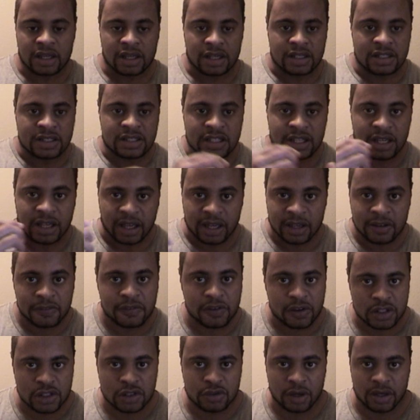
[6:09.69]
the
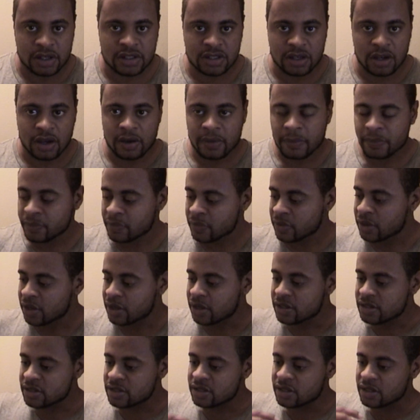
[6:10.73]
infrastructure,
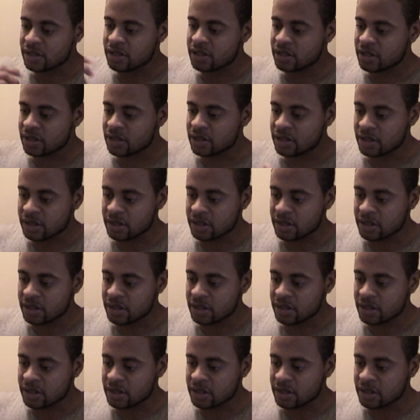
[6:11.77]
the